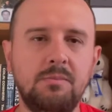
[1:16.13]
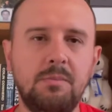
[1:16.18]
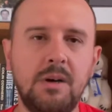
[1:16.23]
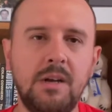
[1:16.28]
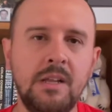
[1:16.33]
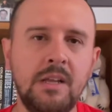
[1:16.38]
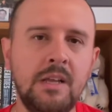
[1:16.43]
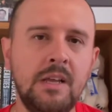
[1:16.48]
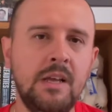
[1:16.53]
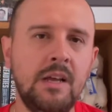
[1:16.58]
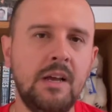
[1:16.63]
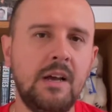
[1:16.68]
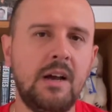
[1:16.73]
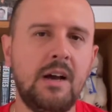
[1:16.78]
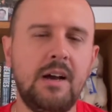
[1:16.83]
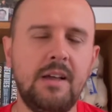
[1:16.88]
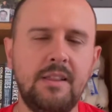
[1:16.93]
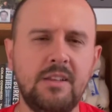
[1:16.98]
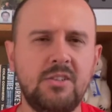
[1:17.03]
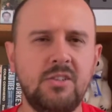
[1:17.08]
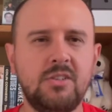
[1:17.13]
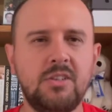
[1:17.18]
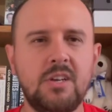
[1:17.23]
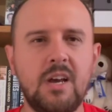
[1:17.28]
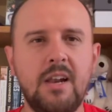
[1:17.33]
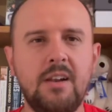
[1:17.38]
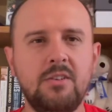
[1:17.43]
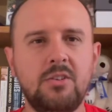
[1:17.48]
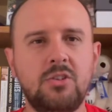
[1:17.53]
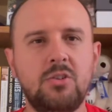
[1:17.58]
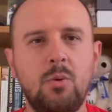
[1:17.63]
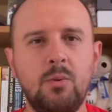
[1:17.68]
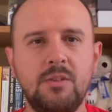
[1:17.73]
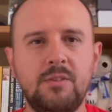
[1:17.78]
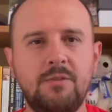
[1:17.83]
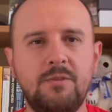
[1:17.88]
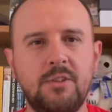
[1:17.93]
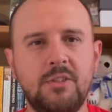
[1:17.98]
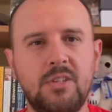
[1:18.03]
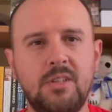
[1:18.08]
but uh, that just kind of shows his
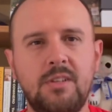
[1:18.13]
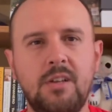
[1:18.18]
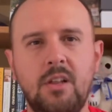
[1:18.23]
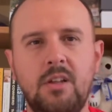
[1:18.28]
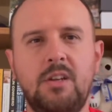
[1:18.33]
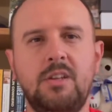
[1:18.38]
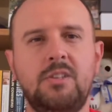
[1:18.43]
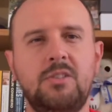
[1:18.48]
versatility.